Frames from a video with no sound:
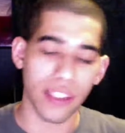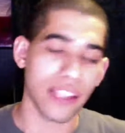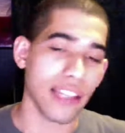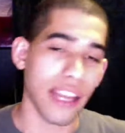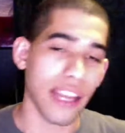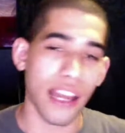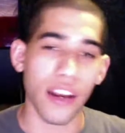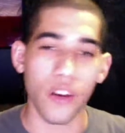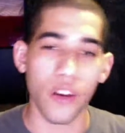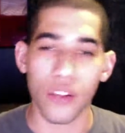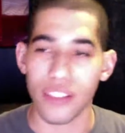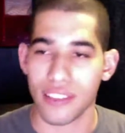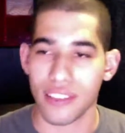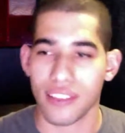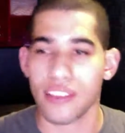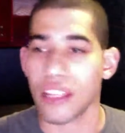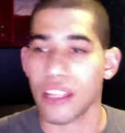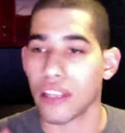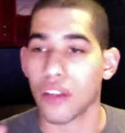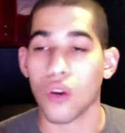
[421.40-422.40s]
that I noticed is
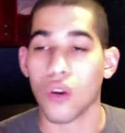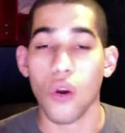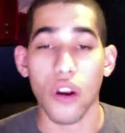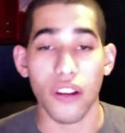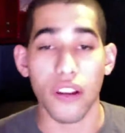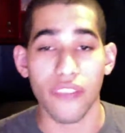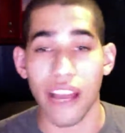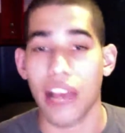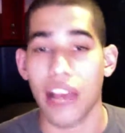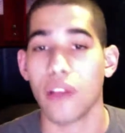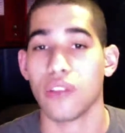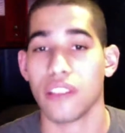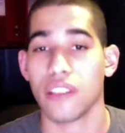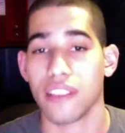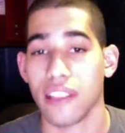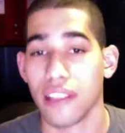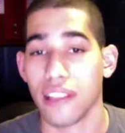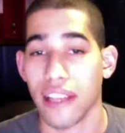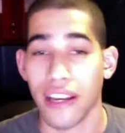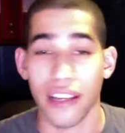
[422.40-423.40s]
that the Court of Owls is
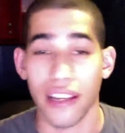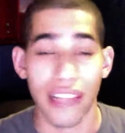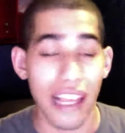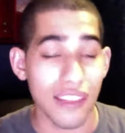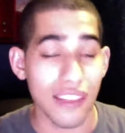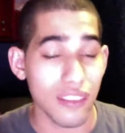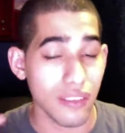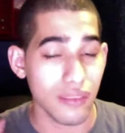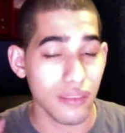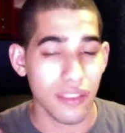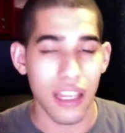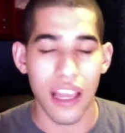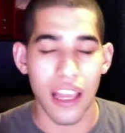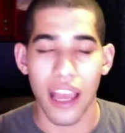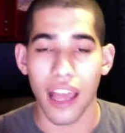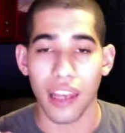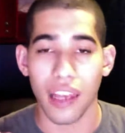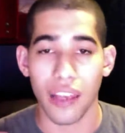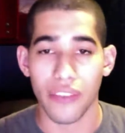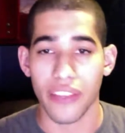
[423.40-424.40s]
in there.
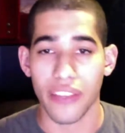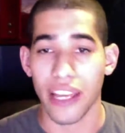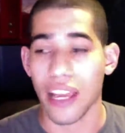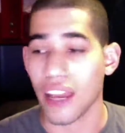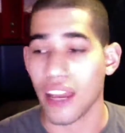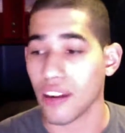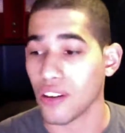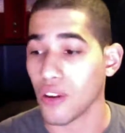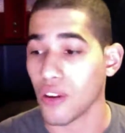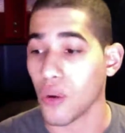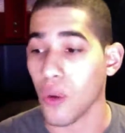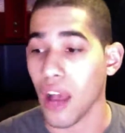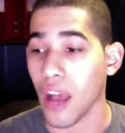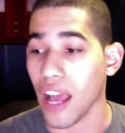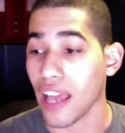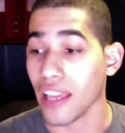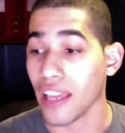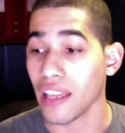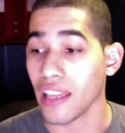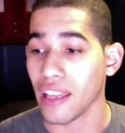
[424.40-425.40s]
I love that. I don't know
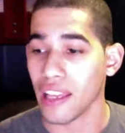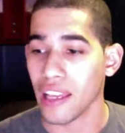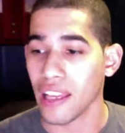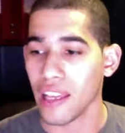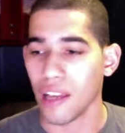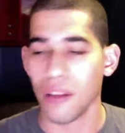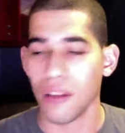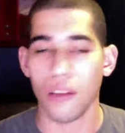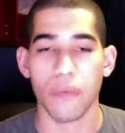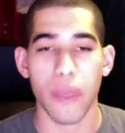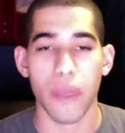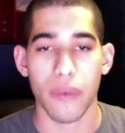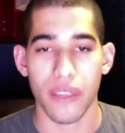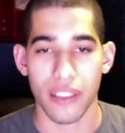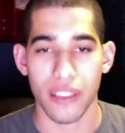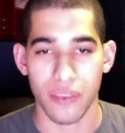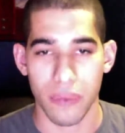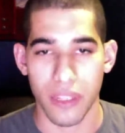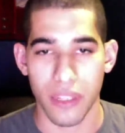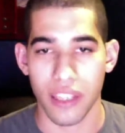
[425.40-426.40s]
why. Maybe it's
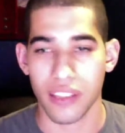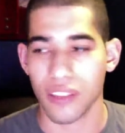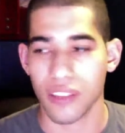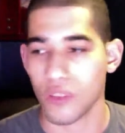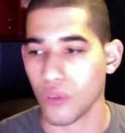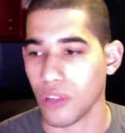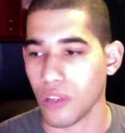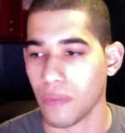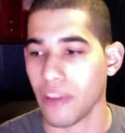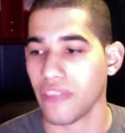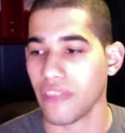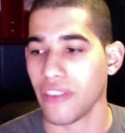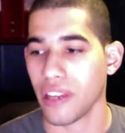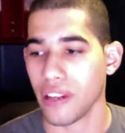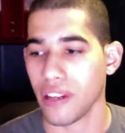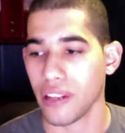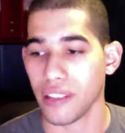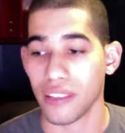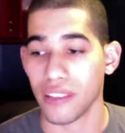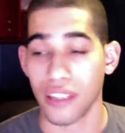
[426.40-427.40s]
because it's one of my
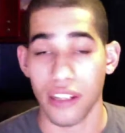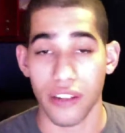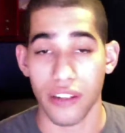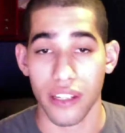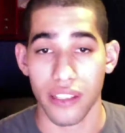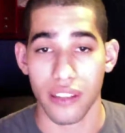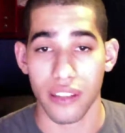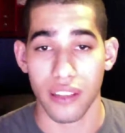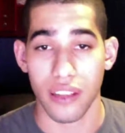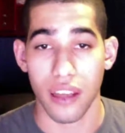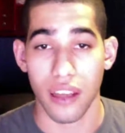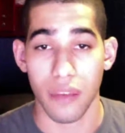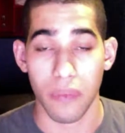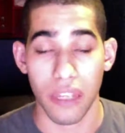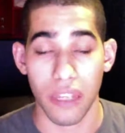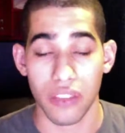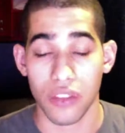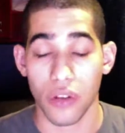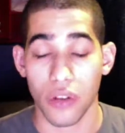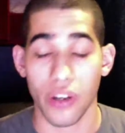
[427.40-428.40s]
favorite series, my
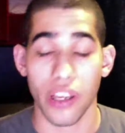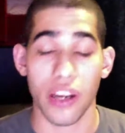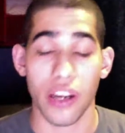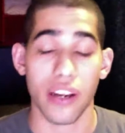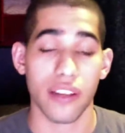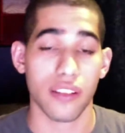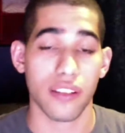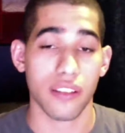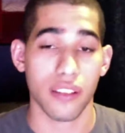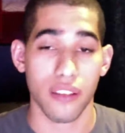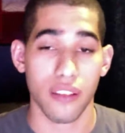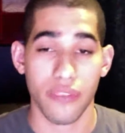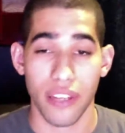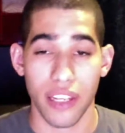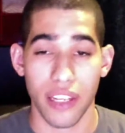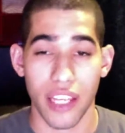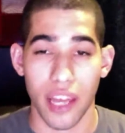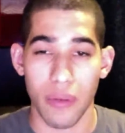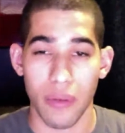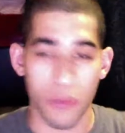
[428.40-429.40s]
story arcs of any
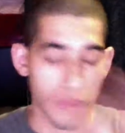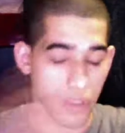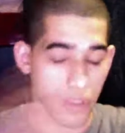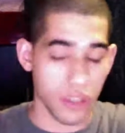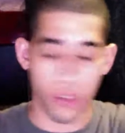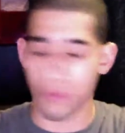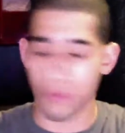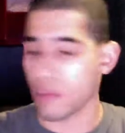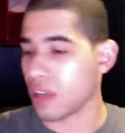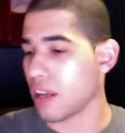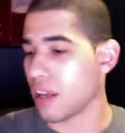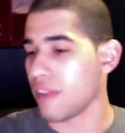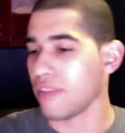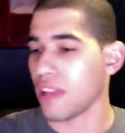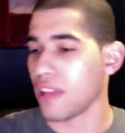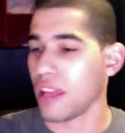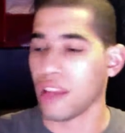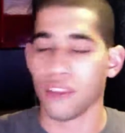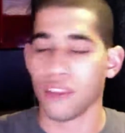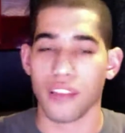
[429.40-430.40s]
comic book. Oh my god,
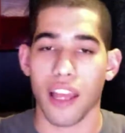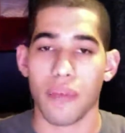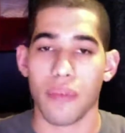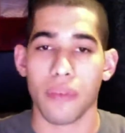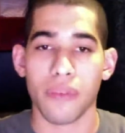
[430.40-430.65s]
fly! Stop.